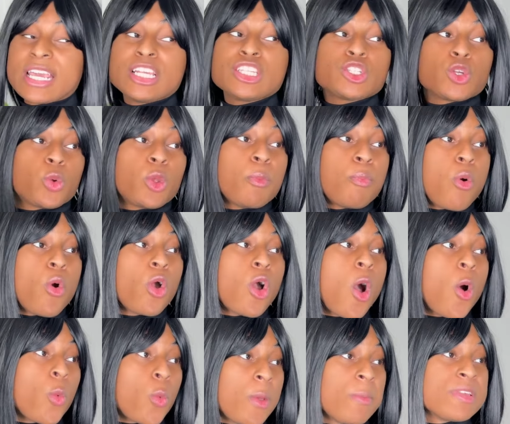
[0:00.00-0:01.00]
states to report
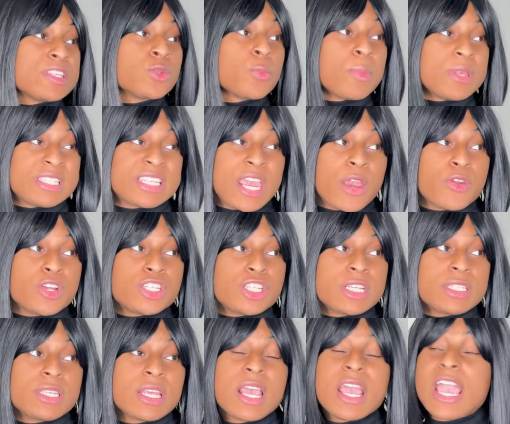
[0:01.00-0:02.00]
on women's
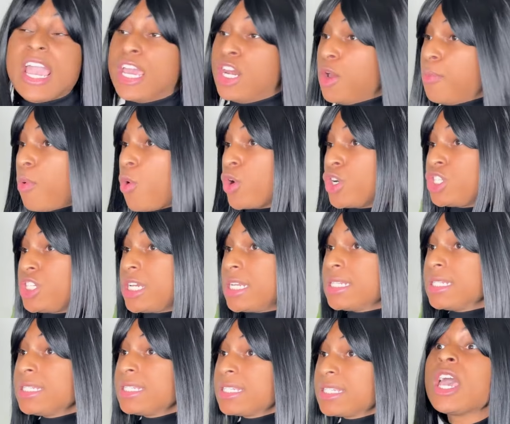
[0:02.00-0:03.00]
miscarriages and
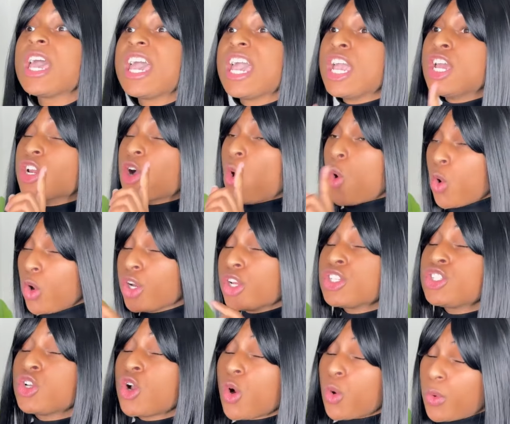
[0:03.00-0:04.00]
abortions, in
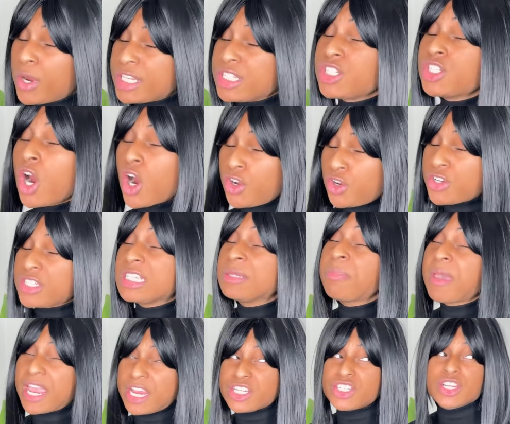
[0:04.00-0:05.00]
order to arrest doctors and
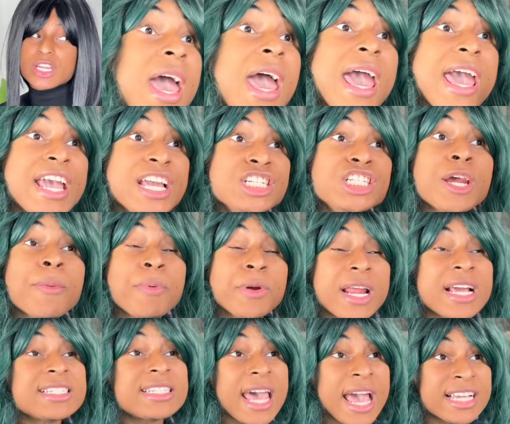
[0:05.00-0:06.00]
patients and
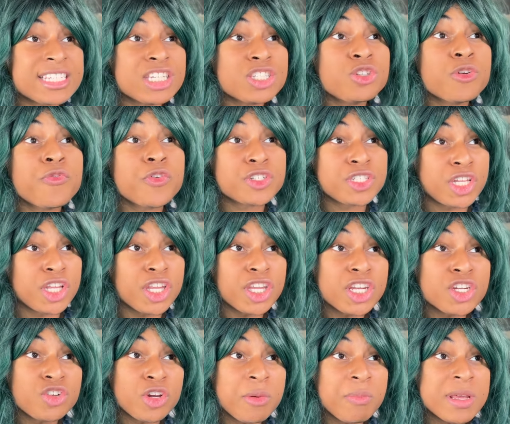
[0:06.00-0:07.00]
jeopardize access to
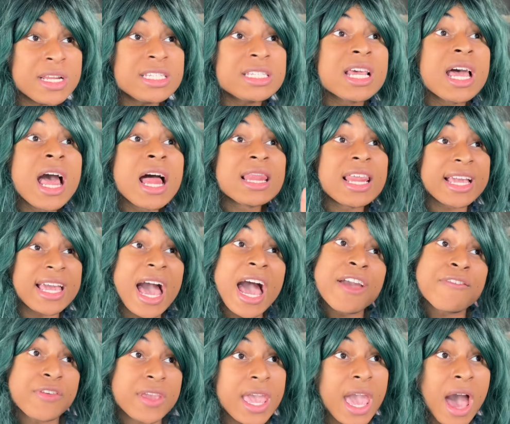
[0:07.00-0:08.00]
fertility treatments like
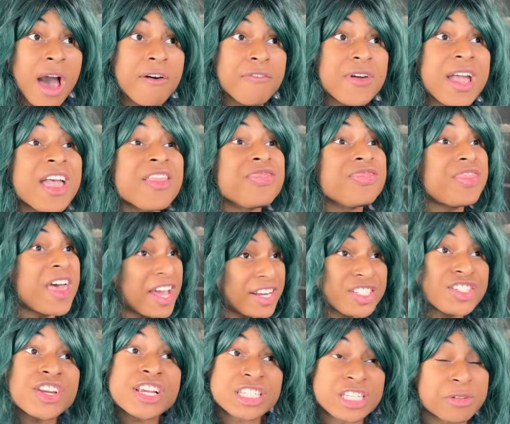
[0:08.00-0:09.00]
IVF, and
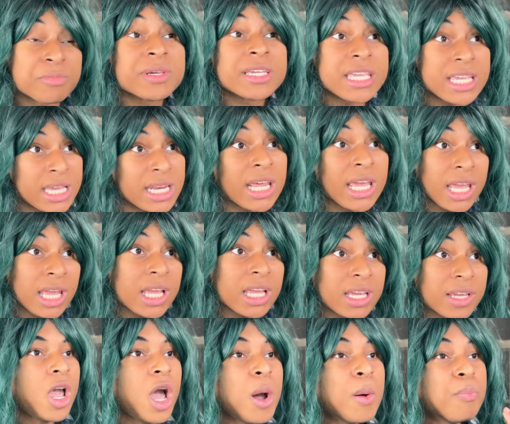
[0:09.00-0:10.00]
that's just the
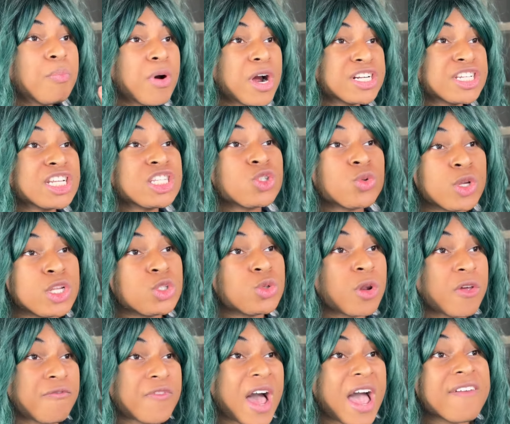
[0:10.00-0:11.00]
beginning. Project
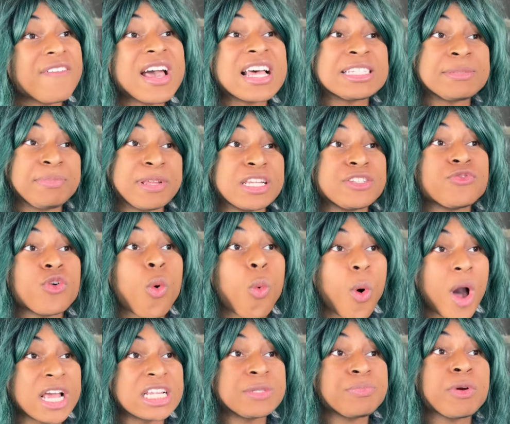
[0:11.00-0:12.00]
2025 has plans for
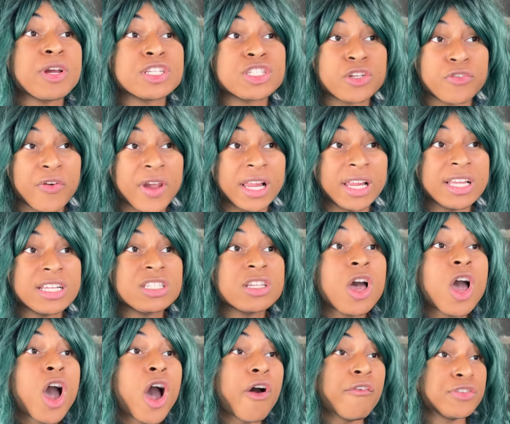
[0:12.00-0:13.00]
widespread surveillance
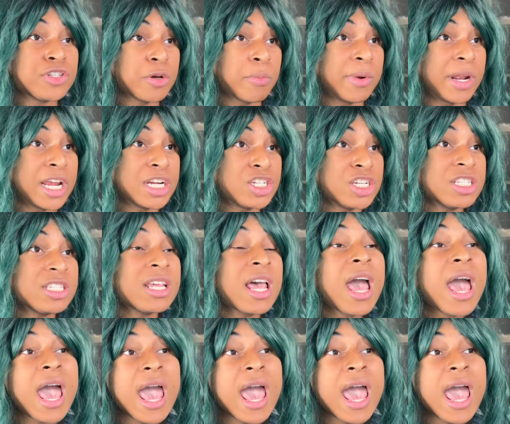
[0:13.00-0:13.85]
of terminations